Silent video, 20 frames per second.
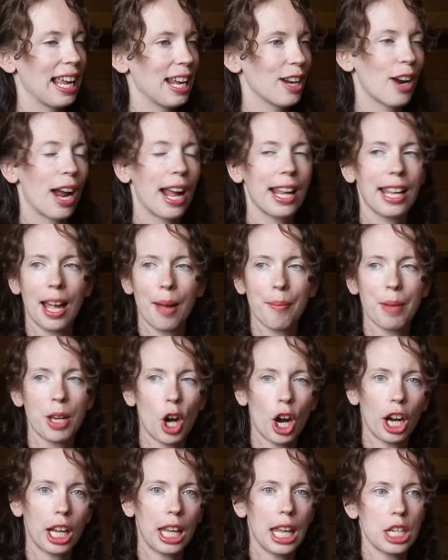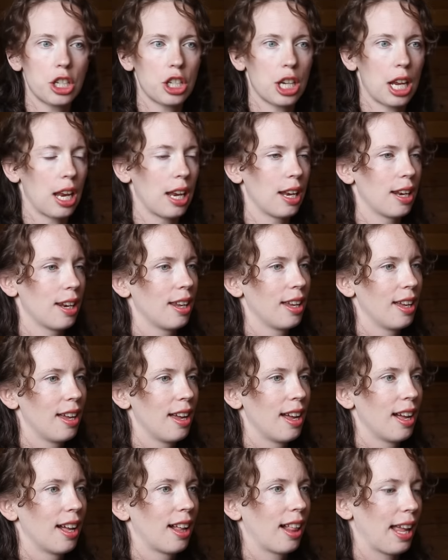Here I am in our kitchen,
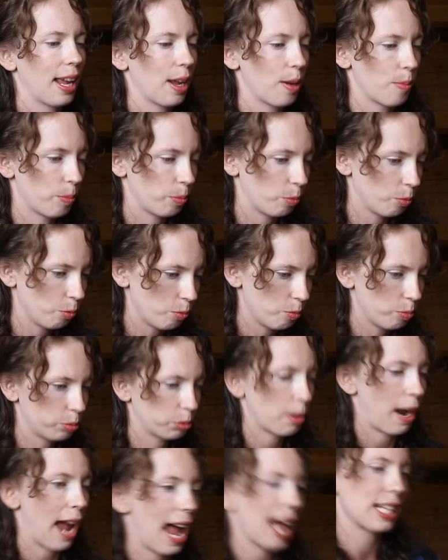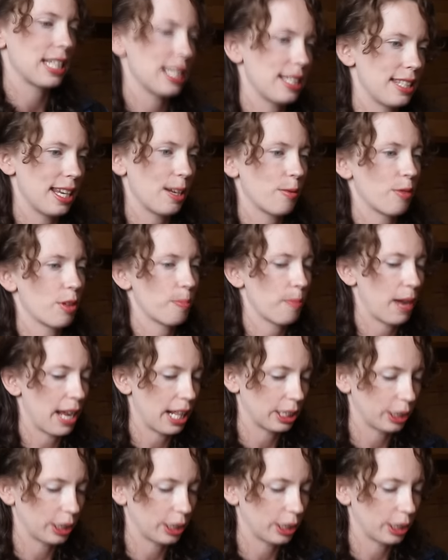like practicing with my